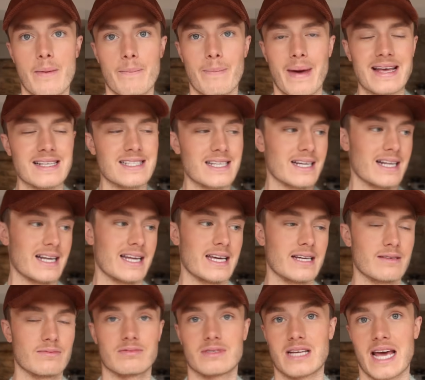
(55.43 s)

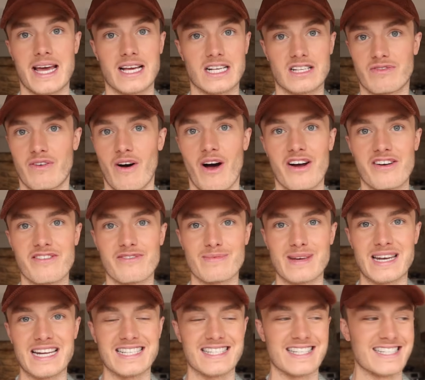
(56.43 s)
basically takes five
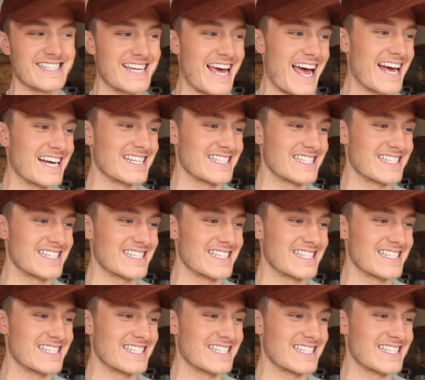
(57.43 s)
minutes a day,